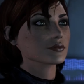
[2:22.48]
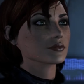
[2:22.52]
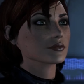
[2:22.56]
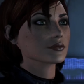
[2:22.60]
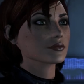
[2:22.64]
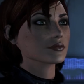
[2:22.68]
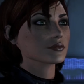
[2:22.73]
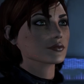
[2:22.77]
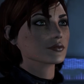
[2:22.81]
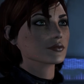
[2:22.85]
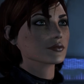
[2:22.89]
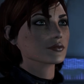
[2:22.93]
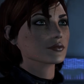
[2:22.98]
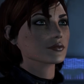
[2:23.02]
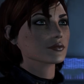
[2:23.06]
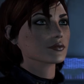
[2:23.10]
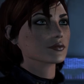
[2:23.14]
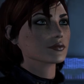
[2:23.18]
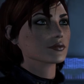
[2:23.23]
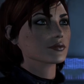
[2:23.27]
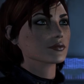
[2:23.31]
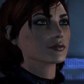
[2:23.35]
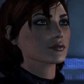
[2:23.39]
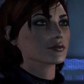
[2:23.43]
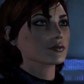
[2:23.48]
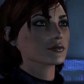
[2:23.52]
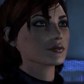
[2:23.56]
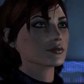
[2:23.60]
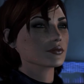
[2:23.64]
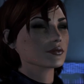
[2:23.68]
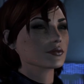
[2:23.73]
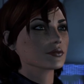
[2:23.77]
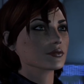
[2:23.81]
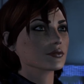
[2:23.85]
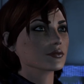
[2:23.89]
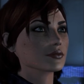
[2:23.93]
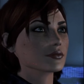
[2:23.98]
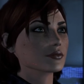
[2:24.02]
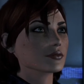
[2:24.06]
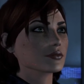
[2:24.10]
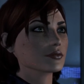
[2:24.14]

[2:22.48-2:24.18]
No one is speaking in this clip.